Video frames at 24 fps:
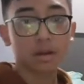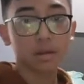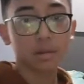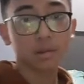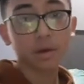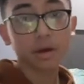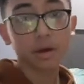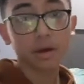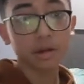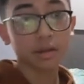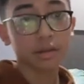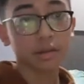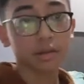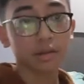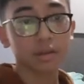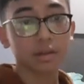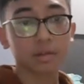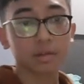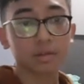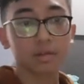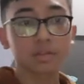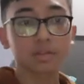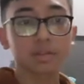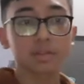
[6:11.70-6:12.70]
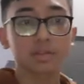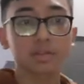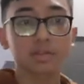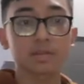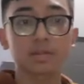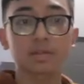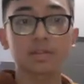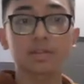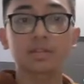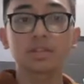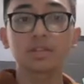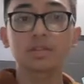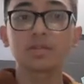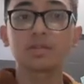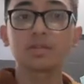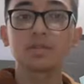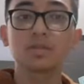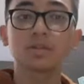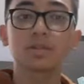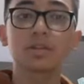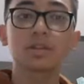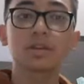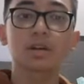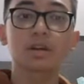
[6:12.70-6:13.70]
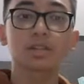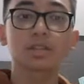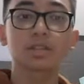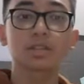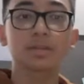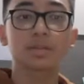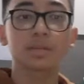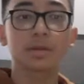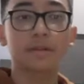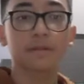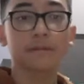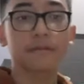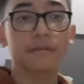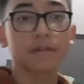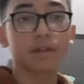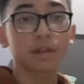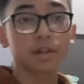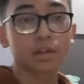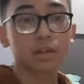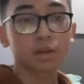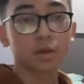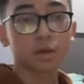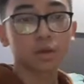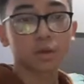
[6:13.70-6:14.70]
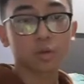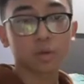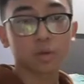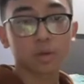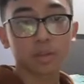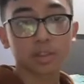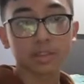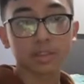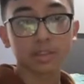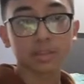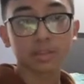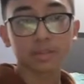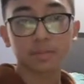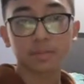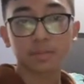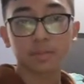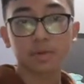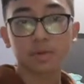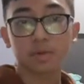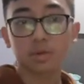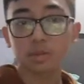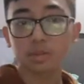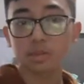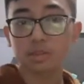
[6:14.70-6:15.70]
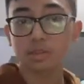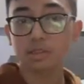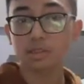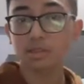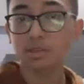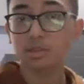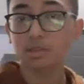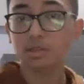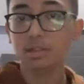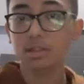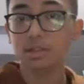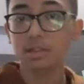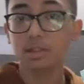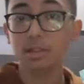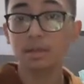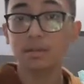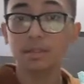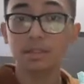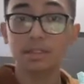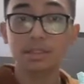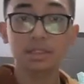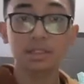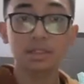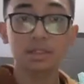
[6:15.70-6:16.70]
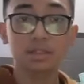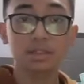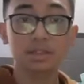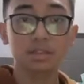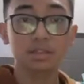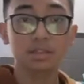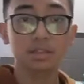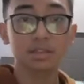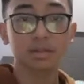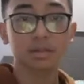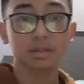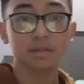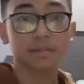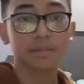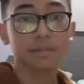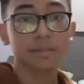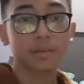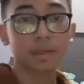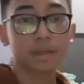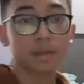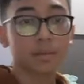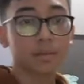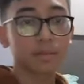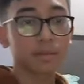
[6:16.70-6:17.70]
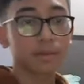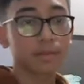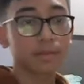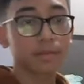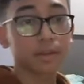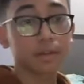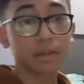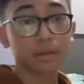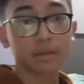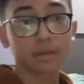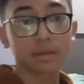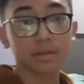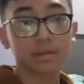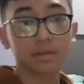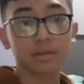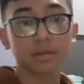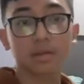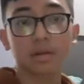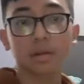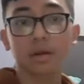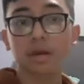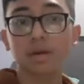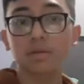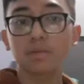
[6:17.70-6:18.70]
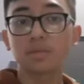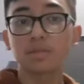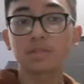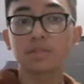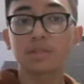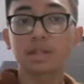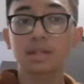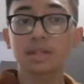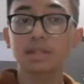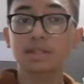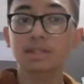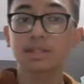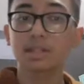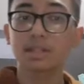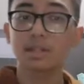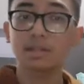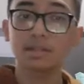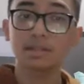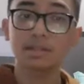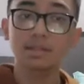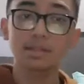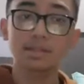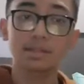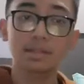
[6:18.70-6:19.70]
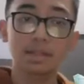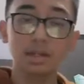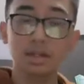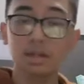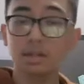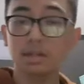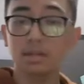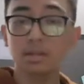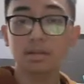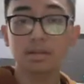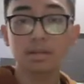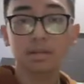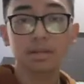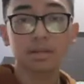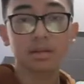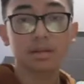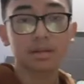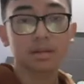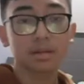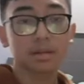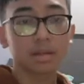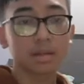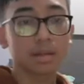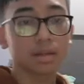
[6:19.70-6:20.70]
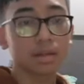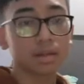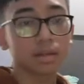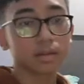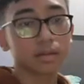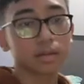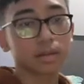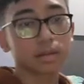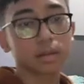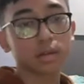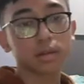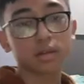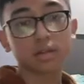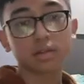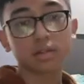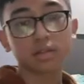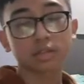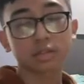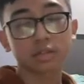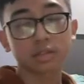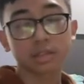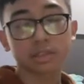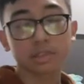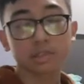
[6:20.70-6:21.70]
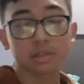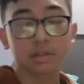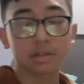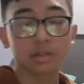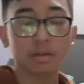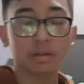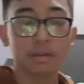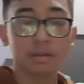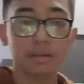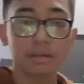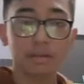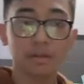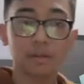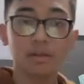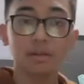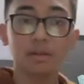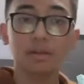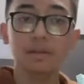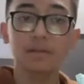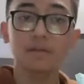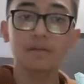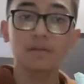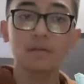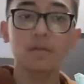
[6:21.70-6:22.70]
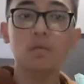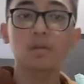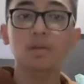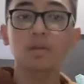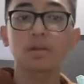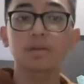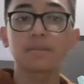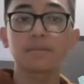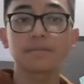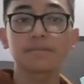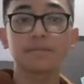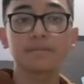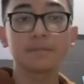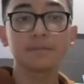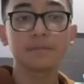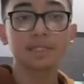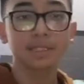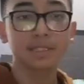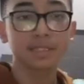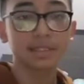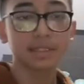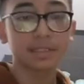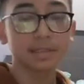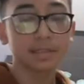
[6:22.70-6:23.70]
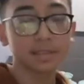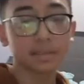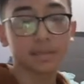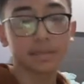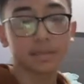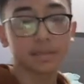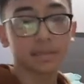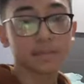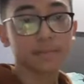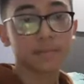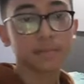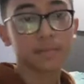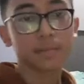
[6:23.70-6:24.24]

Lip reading: Al-Balkhi also introduced the concept of reciprocal inhibition, but then Abu Zayd sadly died in 934 CE.